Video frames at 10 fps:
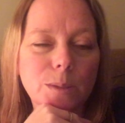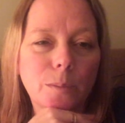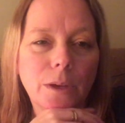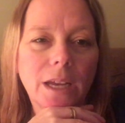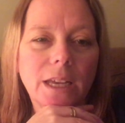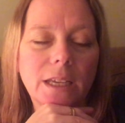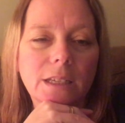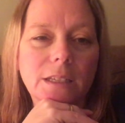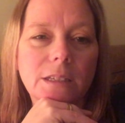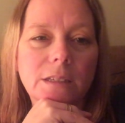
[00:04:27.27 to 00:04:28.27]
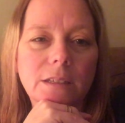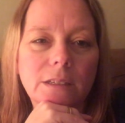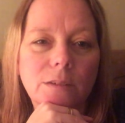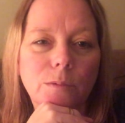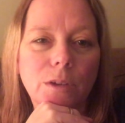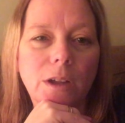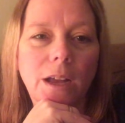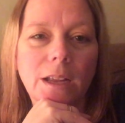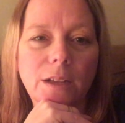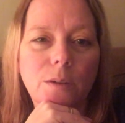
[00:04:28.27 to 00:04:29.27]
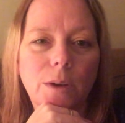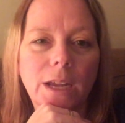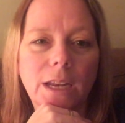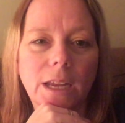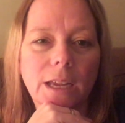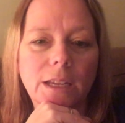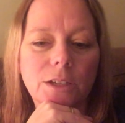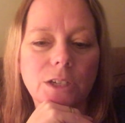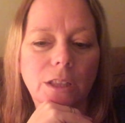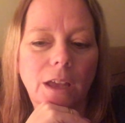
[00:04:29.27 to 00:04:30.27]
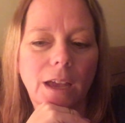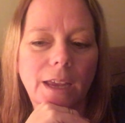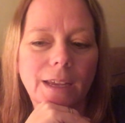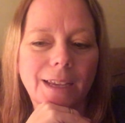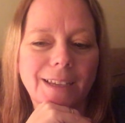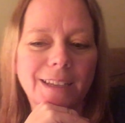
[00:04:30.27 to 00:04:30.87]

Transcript: but we're not quite at July.